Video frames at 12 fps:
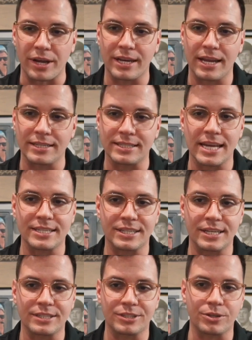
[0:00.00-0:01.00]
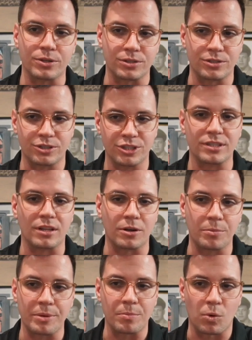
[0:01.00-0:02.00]
It takes it to just a
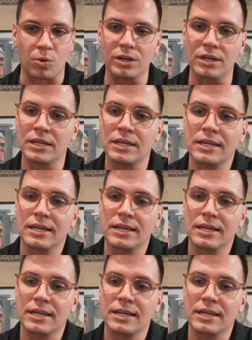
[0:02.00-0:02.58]
little bit more,